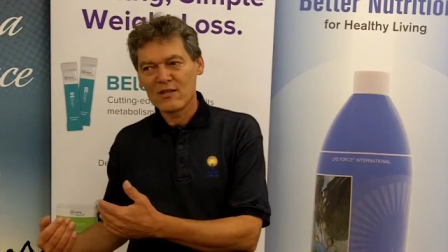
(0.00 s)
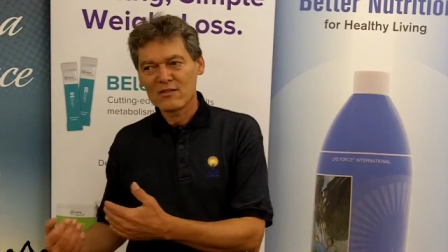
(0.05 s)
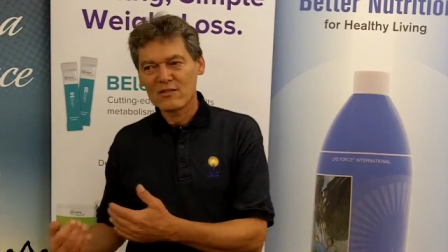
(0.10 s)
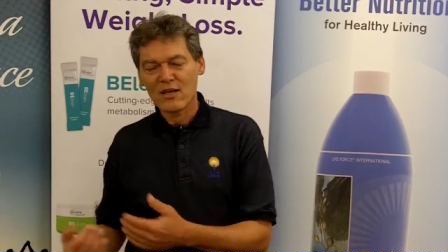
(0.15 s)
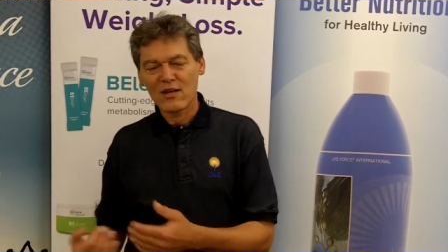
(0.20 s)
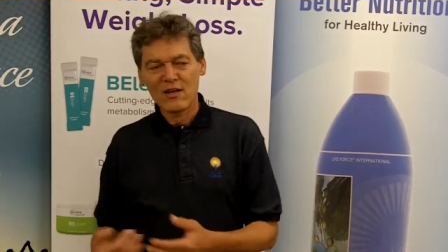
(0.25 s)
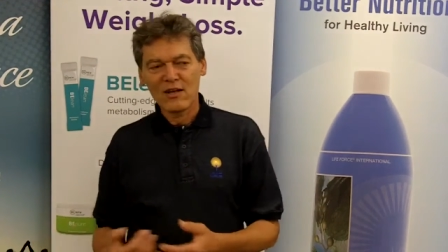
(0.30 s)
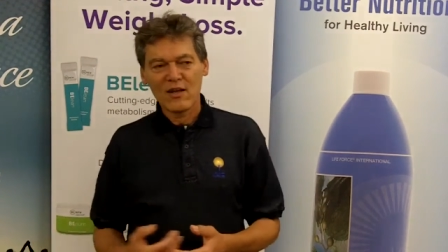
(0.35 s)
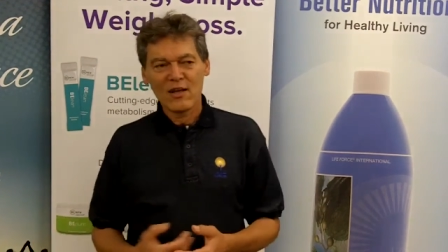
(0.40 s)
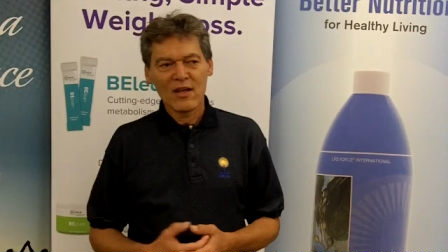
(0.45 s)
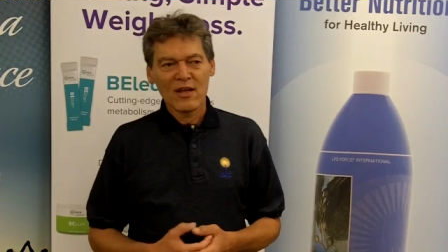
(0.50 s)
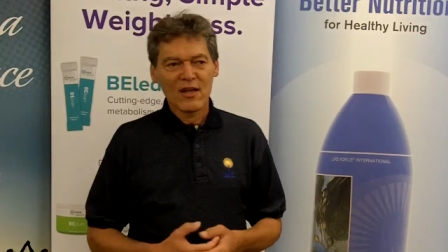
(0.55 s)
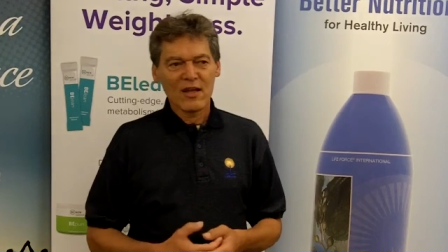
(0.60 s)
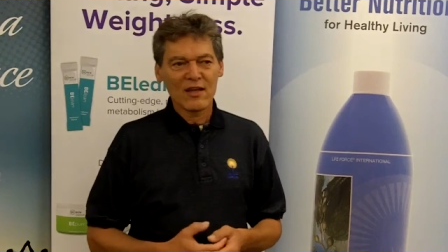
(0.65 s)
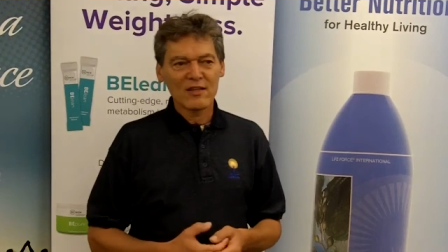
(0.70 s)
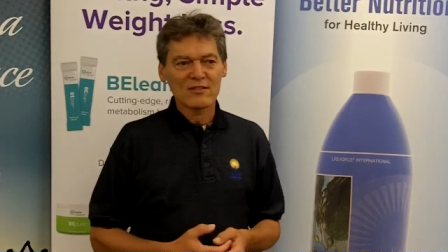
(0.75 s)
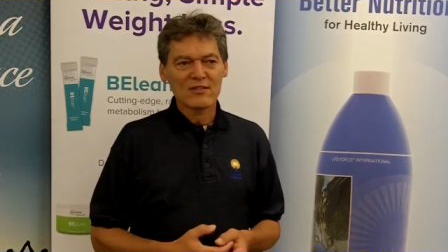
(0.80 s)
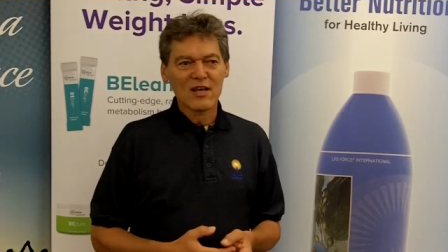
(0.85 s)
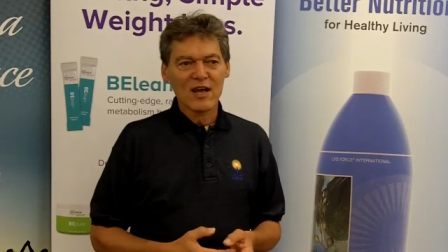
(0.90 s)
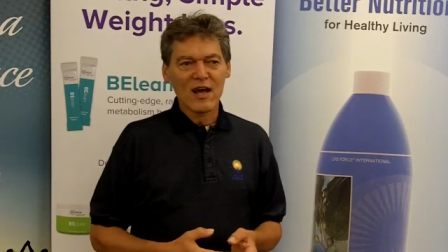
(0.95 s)
So
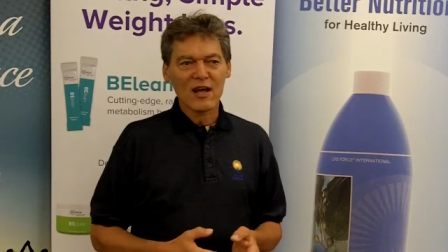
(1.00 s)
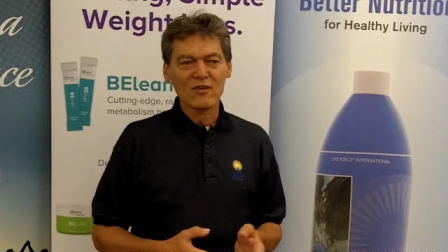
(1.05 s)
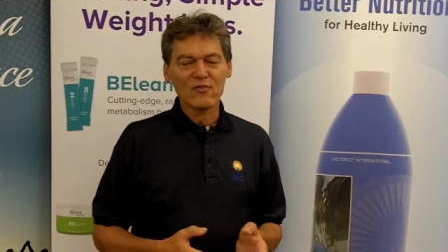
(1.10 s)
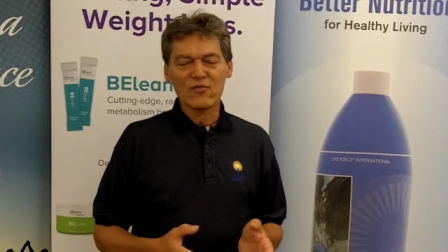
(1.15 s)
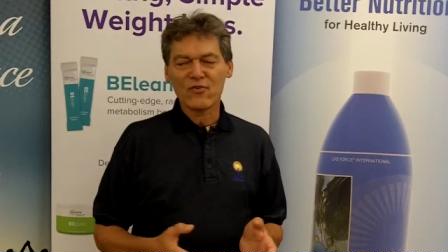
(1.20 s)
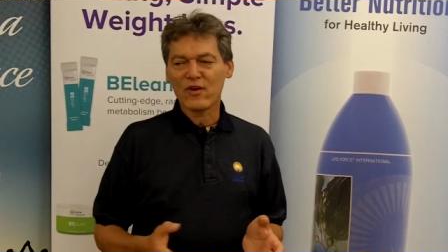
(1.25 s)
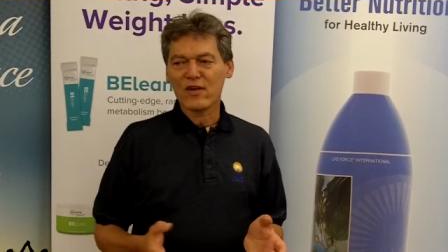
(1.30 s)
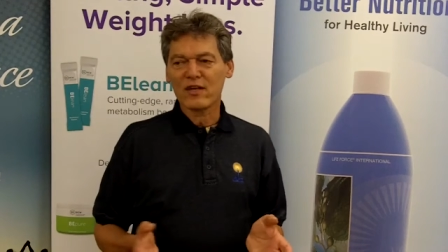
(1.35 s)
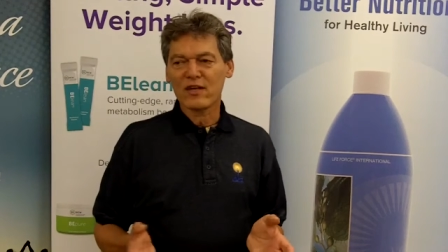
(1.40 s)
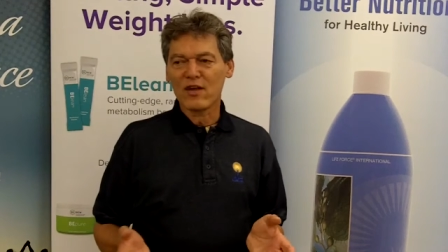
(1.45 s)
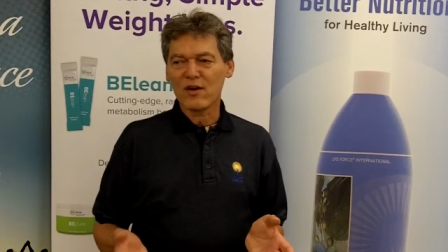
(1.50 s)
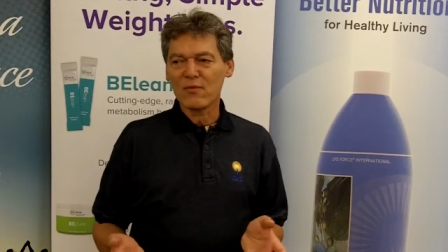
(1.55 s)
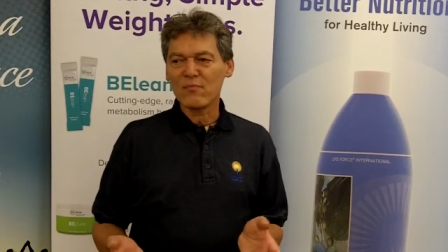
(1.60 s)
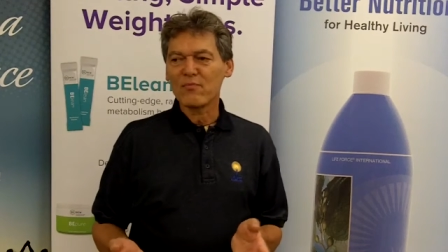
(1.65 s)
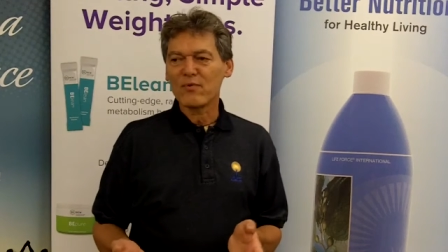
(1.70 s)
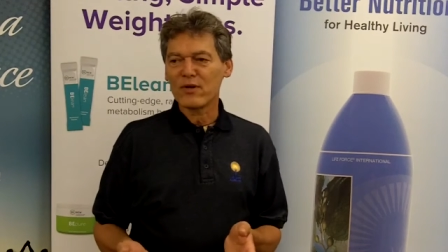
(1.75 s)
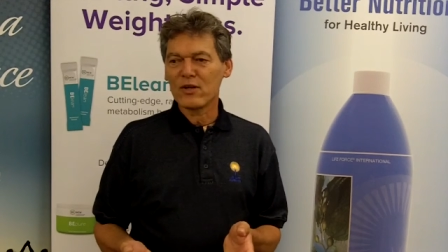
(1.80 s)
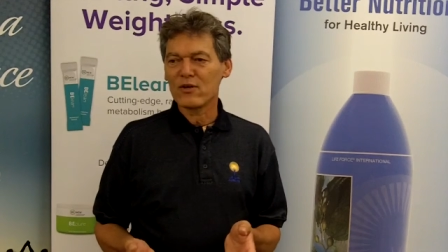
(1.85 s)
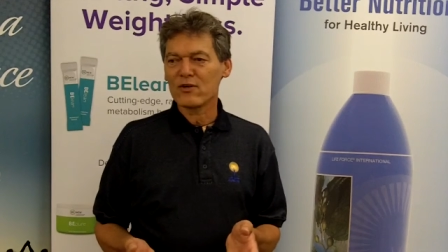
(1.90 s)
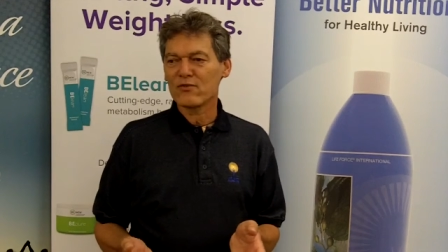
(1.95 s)
it's hard for a
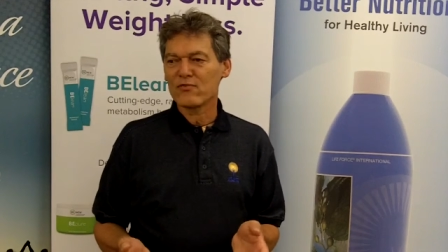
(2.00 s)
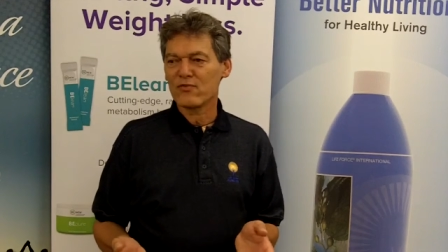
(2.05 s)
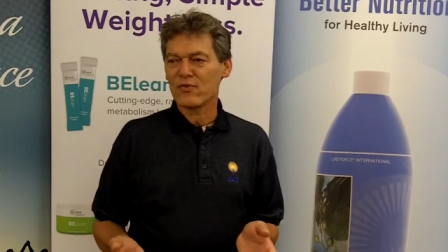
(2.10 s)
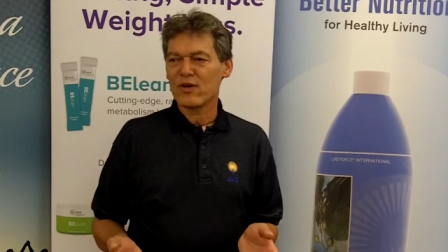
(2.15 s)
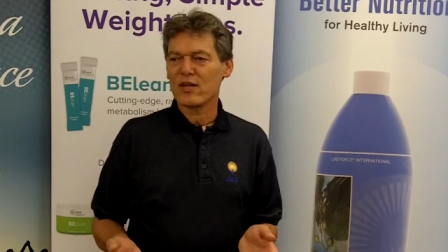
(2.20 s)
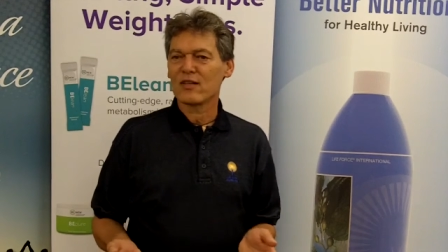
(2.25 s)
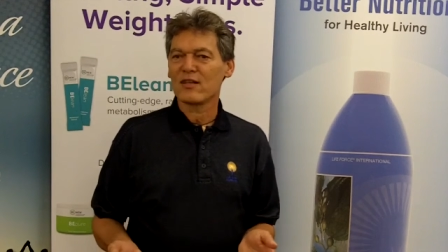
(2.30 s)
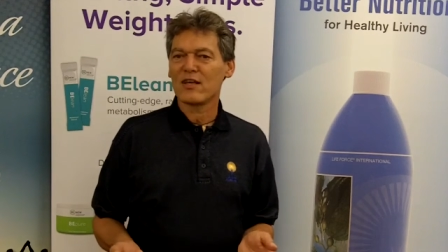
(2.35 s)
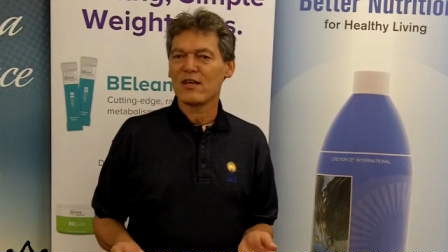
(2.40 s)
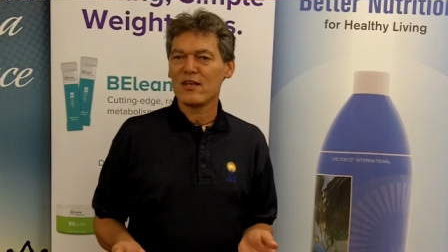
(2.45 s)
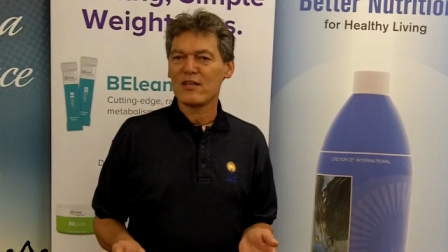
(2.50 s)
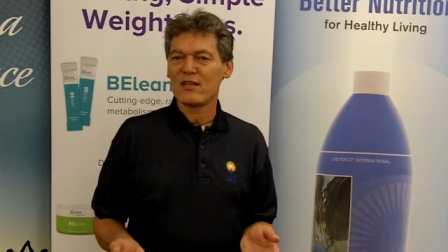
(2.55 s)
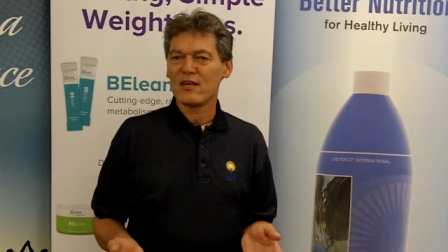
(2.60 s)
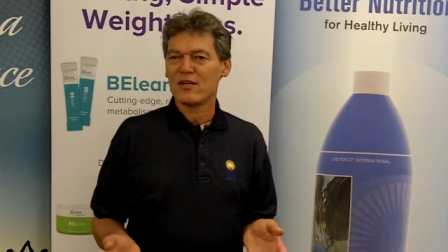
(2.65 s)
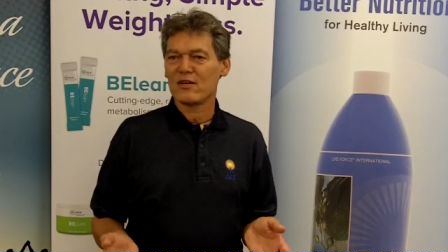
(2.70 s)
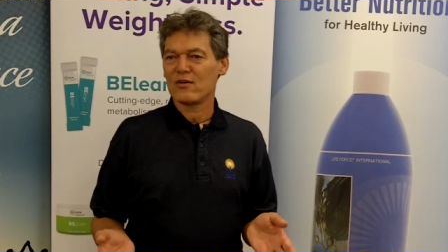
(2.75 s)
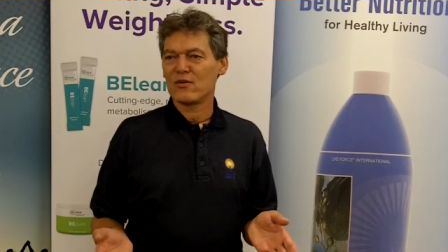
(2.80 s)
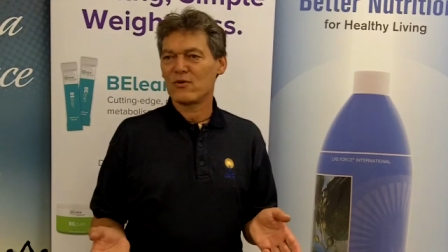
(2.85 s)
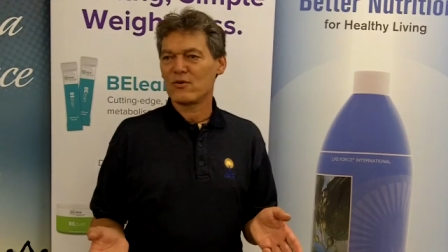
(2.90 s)
company or for a leader